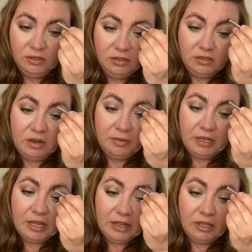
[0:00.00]
See what I
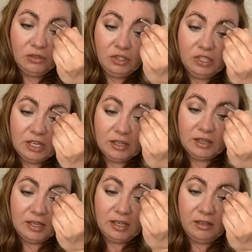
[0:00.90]
mean? And then you
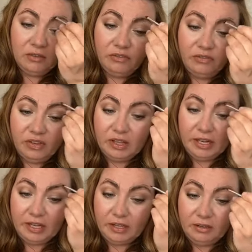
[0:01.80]
gently fill
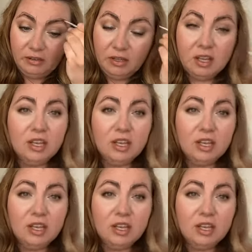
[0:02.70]
it in.